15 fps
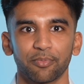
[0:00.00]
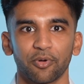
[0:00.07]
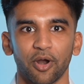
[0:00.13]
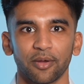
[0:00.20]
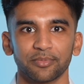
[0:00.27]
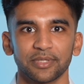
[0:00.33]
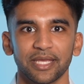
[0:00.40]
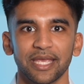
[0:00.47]
a
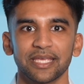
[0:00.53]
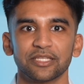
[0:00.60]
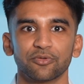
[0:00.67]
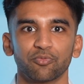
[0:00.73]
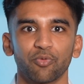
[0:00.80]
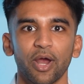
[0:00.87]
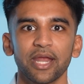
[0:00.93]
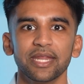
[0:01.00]
prompt is
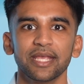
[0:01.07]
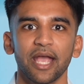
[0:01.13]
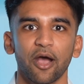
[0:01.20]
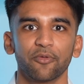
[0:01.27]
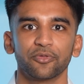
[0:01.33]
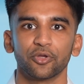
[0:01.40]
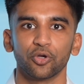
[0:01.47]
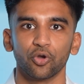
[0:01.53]
writing
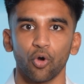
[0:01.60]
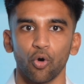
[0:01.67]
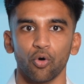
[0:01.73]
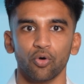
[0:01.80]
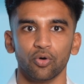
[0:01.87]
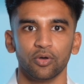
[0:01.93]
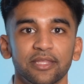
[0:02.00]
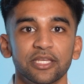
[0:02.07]
out the goal.